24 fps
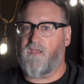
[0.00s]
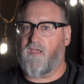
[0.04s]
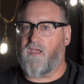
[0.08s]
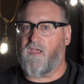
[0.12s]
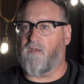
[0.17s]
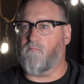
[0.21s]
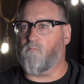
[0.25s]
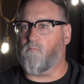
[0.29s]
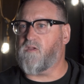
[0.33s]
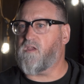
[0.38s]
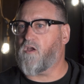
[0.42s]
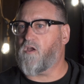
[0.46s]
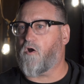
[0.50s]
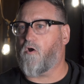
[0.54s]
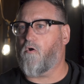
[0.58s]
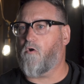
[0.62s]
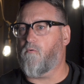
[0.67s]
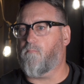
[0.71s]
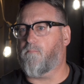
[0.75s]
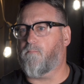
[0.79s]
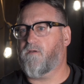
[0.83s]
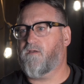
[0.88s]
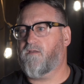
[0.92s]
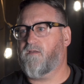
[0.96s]
and we
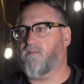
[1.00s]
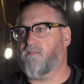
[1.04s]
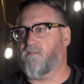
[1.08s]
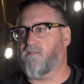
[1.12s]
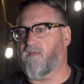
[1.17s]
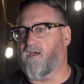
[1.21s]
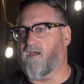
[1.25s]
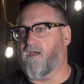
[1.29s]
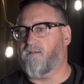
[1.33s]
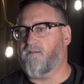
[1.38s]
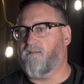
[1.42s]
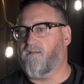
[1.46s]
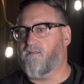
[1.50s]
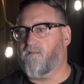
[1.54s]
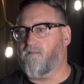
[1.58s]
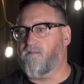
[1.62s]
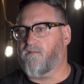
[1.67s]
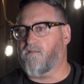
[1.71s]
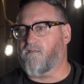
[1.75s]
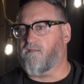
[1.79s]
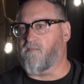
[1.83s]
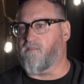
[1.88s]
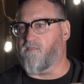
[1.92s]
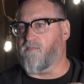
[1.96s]
hope that
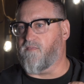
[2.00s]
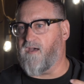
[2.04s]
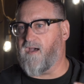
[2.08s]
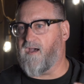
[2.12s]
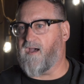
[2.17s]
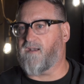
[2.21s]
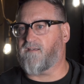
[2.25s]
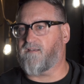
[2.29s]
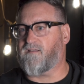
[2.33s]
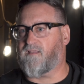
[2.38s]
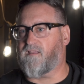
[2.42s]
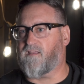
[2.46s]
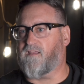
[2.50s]
that